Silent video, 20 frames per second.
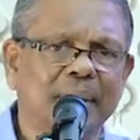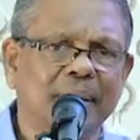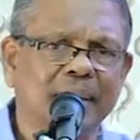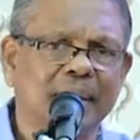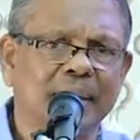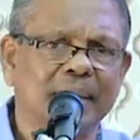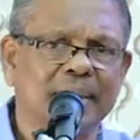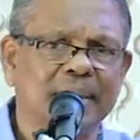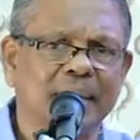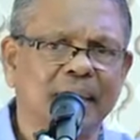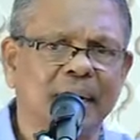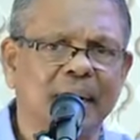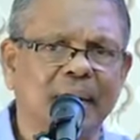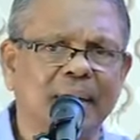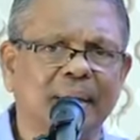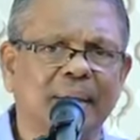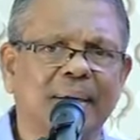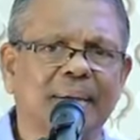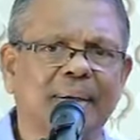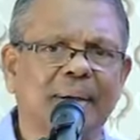in the Sri
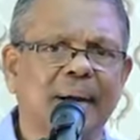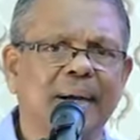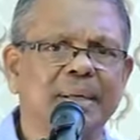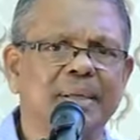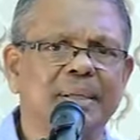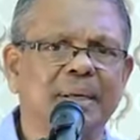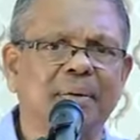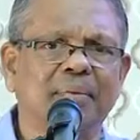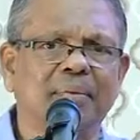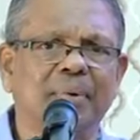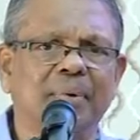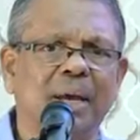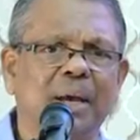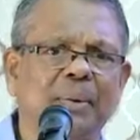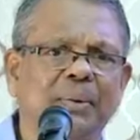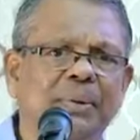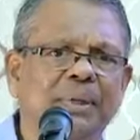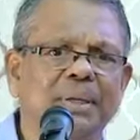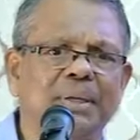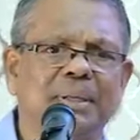Lankan tradition, we
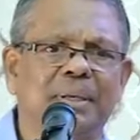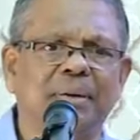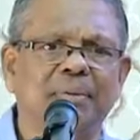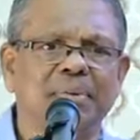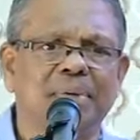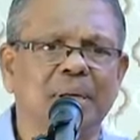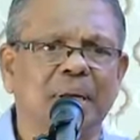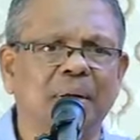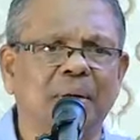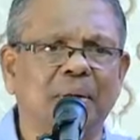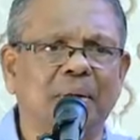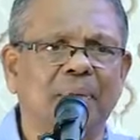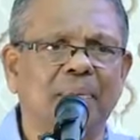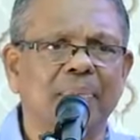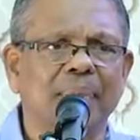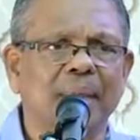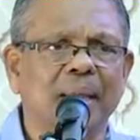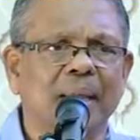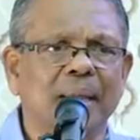have this division of